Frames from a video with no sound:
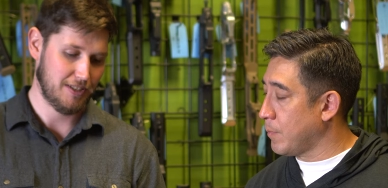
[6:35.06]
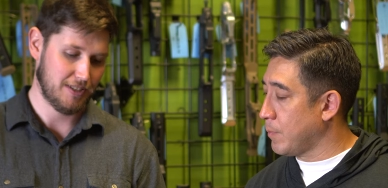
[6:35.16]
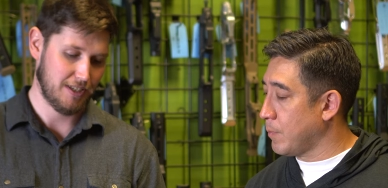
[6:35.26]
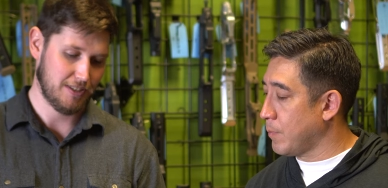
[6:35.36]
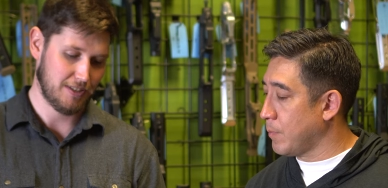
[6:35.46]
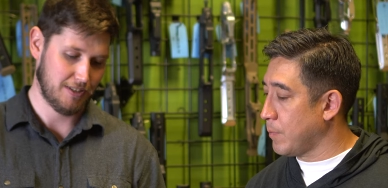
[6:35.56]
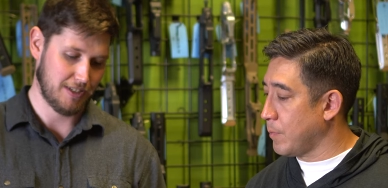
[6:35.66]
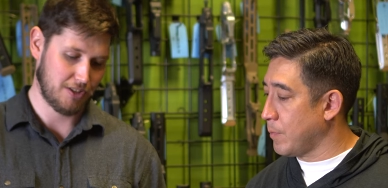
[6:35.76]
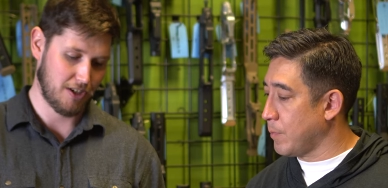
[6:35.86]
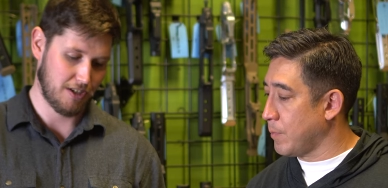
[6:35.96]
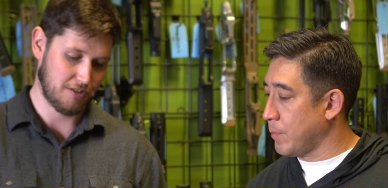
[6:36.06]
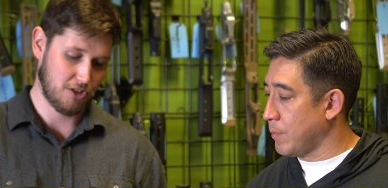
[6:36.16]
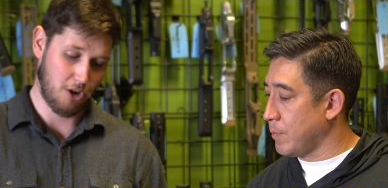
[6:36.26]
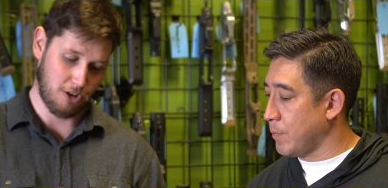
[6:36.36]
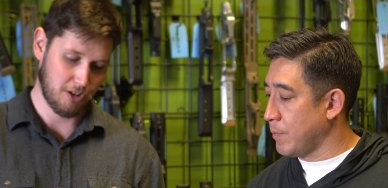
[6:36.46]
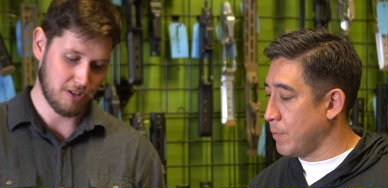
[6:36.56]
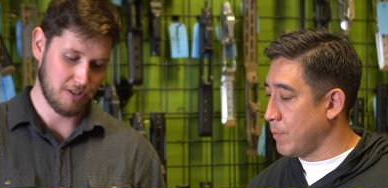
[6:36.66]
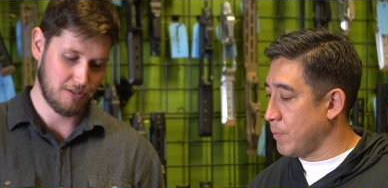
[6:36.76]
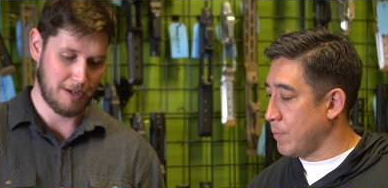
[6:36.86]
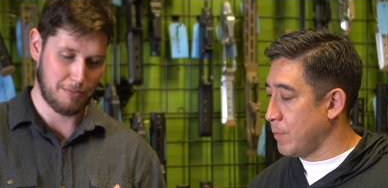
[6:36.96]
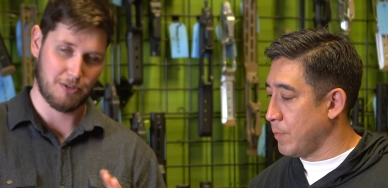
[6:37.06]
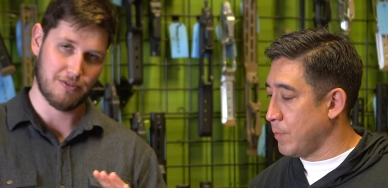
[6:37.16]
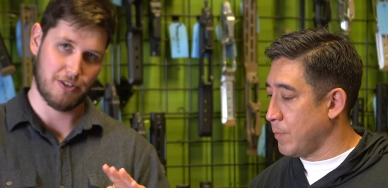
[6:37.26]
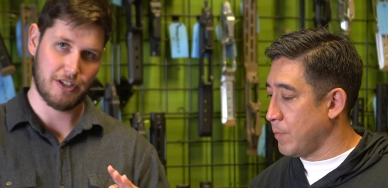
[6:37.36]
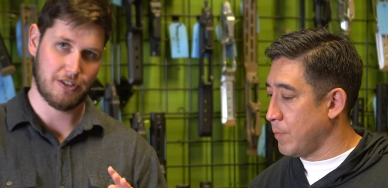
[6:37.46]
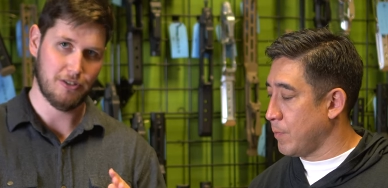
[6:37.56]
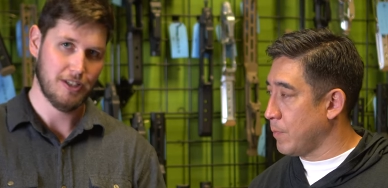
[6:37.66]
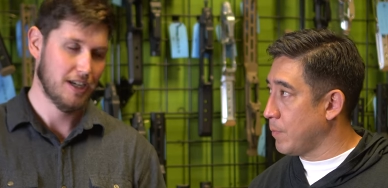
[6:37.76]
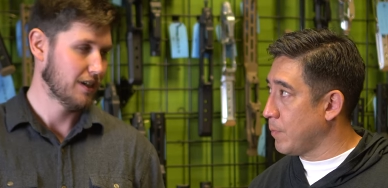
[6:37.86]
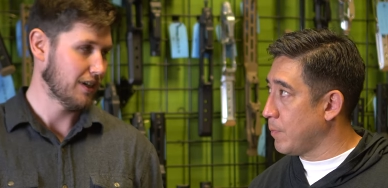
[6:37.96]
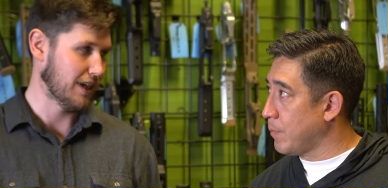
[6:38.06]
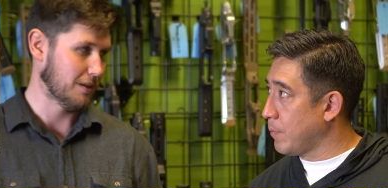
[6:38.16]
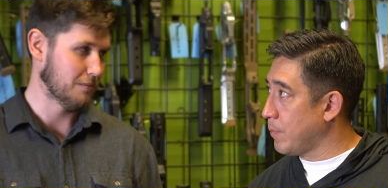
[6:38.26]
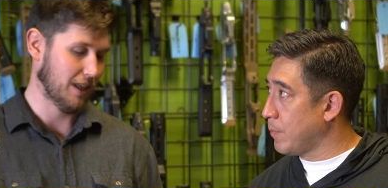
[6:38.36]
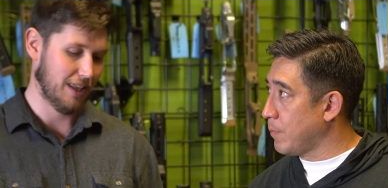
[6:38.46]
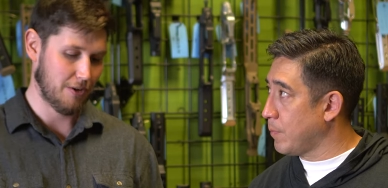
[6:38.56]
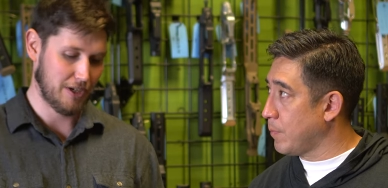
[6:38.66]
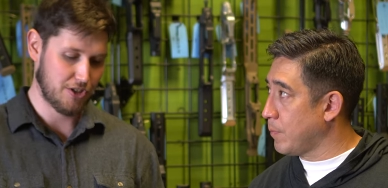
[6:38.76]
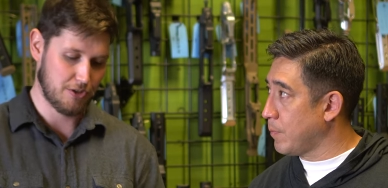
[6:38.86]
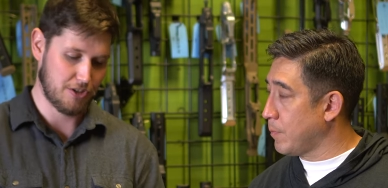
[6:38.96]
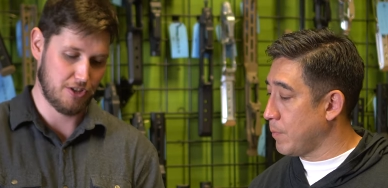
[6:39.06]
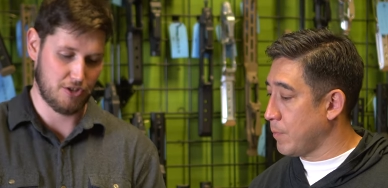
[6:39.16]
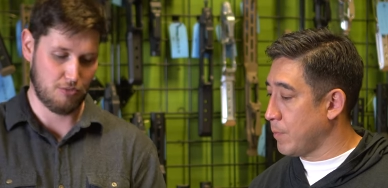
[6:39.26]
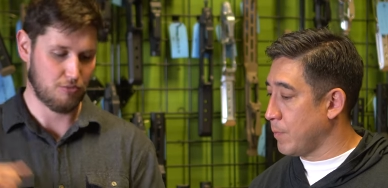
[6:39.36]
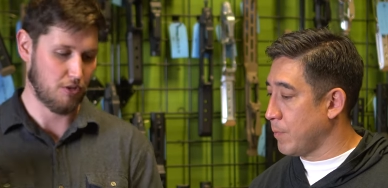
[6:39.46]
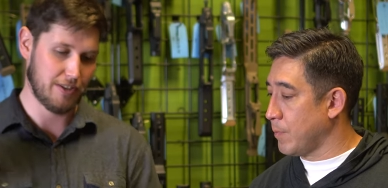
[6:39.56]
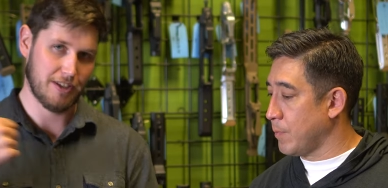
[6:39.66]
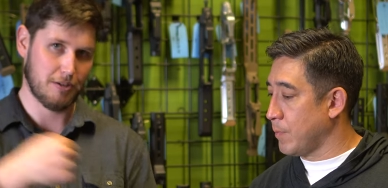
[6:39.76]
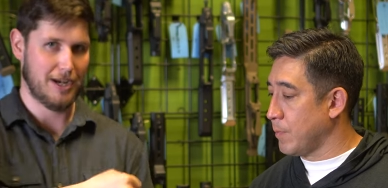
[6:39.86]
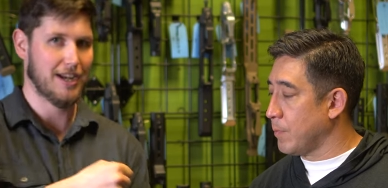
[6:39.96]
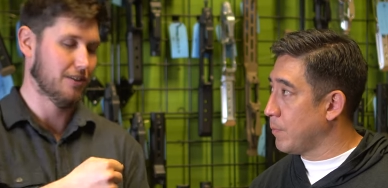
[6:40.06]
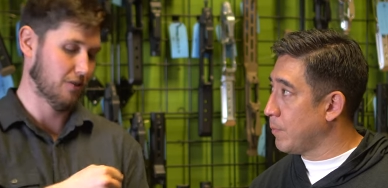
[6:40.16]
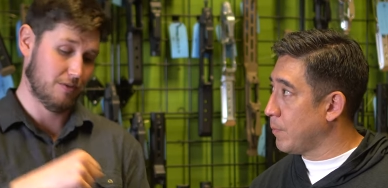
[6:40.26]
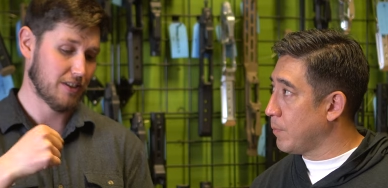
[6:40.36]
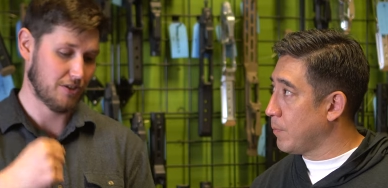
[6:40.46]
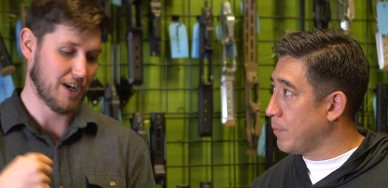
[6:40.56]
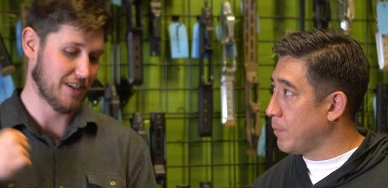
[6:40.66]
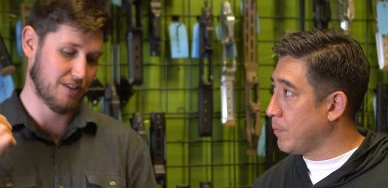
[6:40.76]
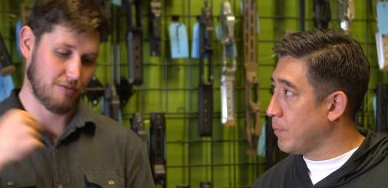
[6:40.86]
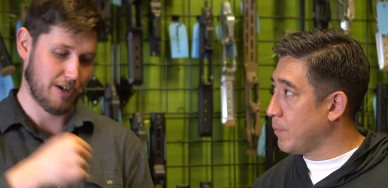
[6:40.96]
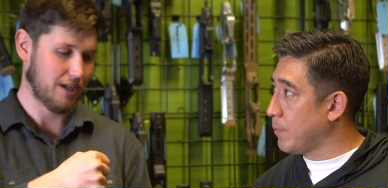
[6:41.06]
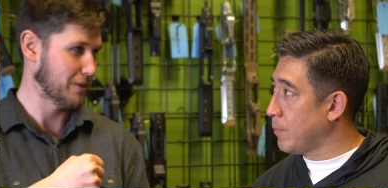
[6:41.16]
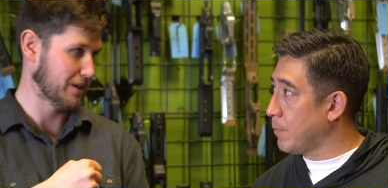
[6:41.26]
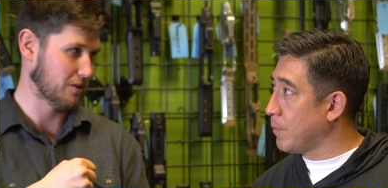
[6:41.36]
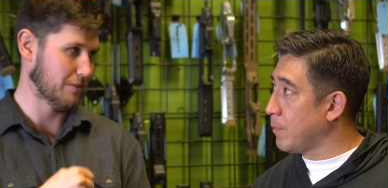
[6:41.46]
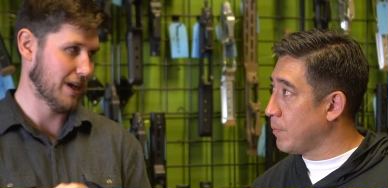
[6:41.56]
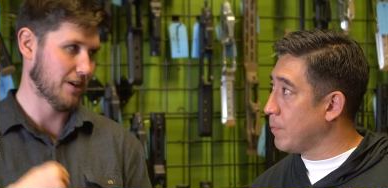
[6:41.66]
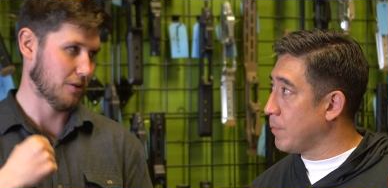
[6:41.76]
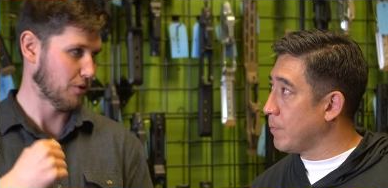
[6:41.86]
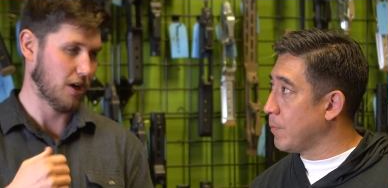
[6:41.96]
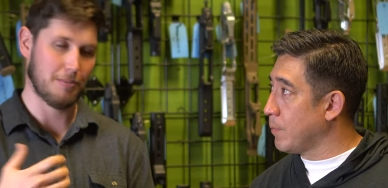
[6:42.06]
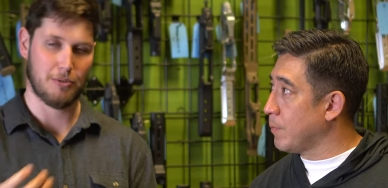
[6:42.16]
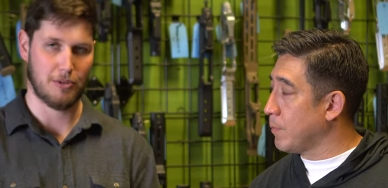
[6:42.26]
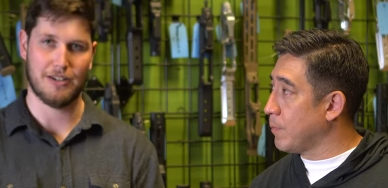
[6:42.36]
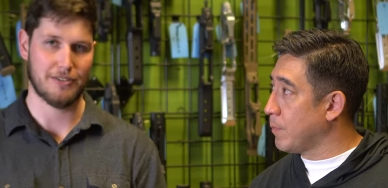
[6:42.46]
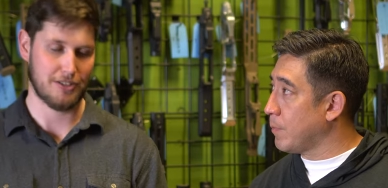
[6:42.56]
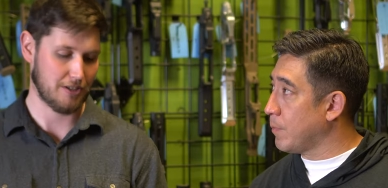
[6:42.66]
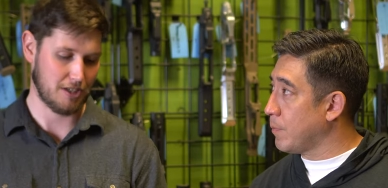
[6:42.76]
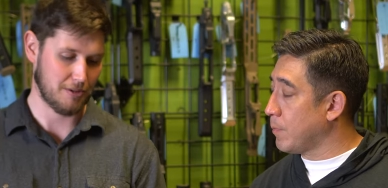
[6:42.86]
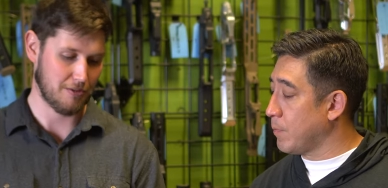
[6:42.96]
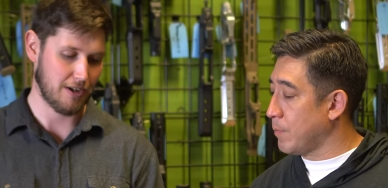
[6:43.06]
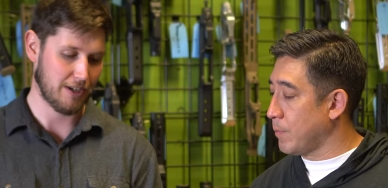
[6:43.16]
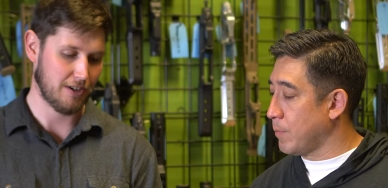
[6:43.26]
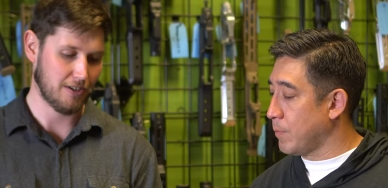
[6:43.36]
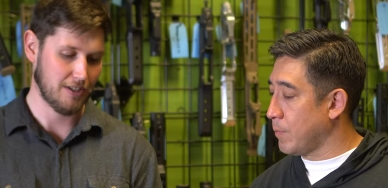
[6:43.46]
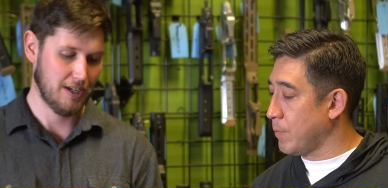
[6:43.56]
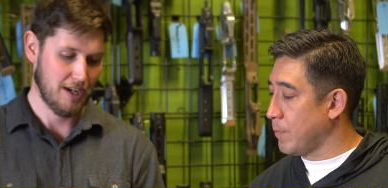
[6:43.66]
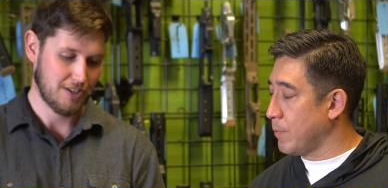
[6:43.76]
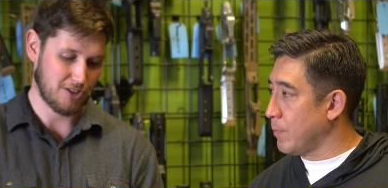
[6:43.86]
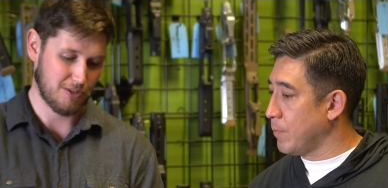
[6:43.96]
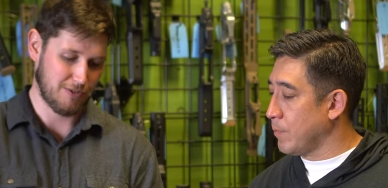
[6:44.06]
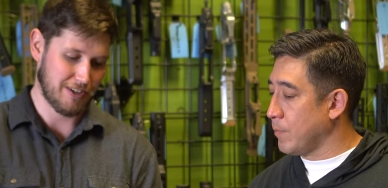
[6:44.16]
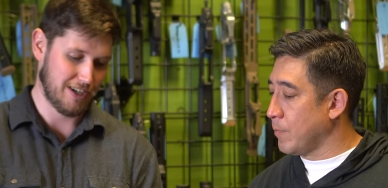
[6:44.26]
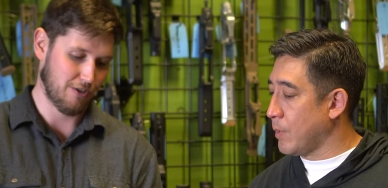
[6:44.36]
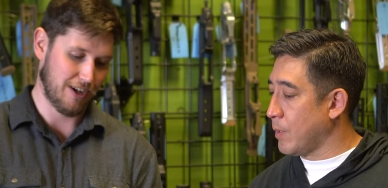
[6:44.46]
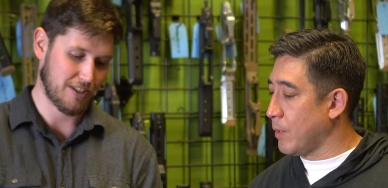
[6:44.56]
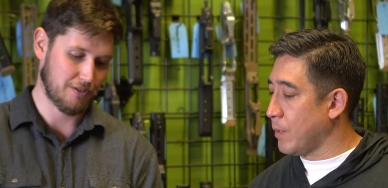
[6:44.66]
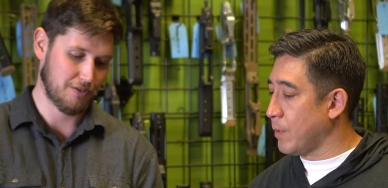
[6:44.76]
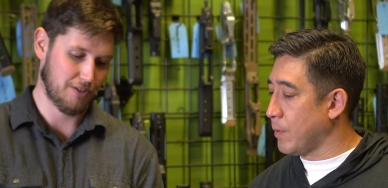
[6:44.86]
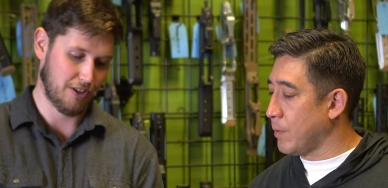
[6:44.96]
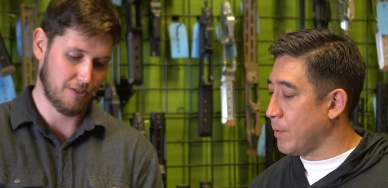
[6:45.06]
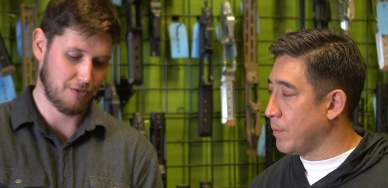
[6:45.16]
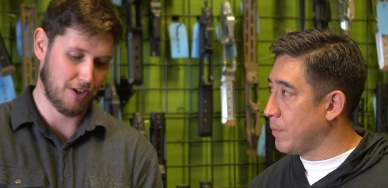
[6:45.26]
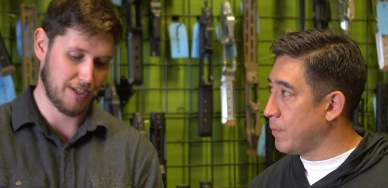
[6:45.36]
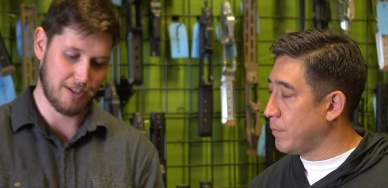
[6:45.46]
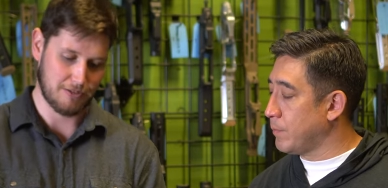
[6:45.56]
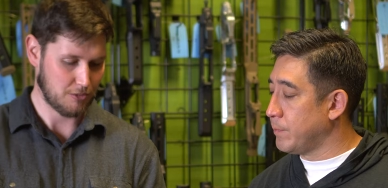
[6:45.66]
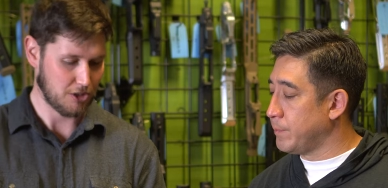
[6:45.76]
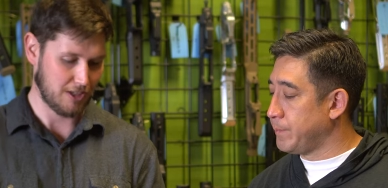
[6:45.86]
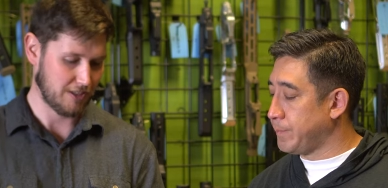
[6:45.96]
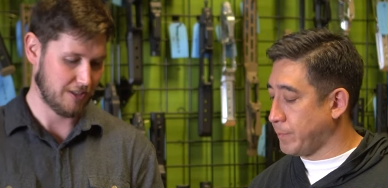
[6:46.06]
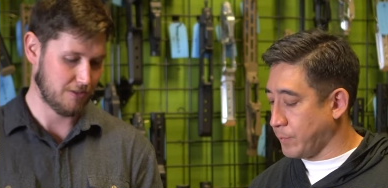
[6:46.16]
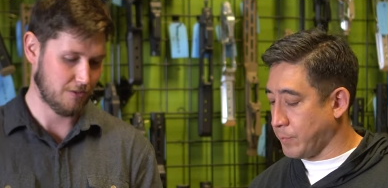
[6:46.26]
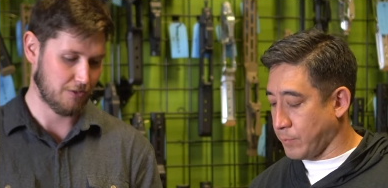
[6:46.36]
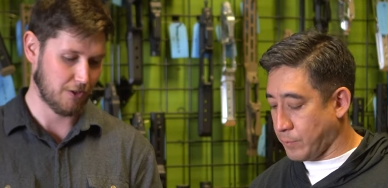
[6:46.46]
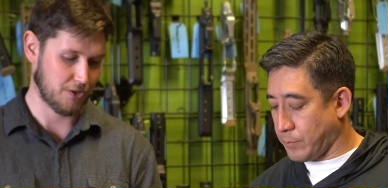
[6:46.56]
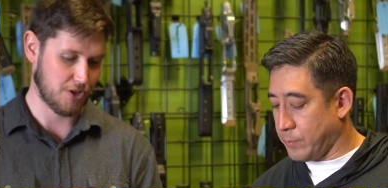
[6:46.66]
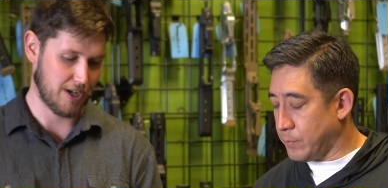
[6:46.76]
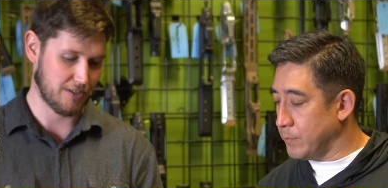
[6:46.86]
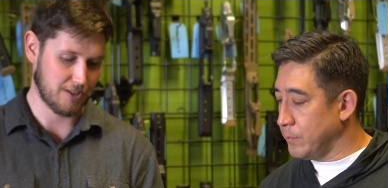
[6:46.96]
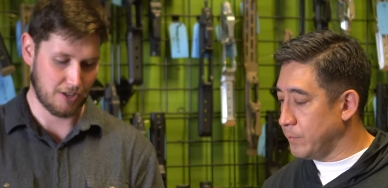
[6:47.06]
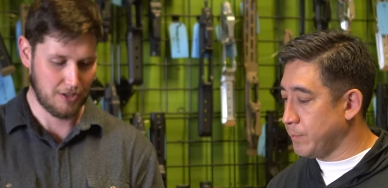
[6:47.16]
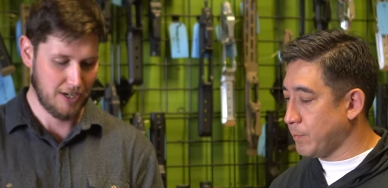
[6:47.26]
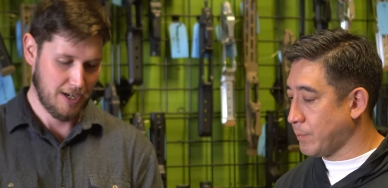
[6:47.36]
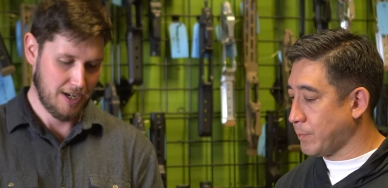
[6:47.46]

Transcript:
Speaker 1: these things has got taller and more vertical, um, allowing shooters to just run their bag or run their chassis right up into their bag or prop or whatever they're going to be running it on. It's also very aggressive on the front here, just like the, the first gen. So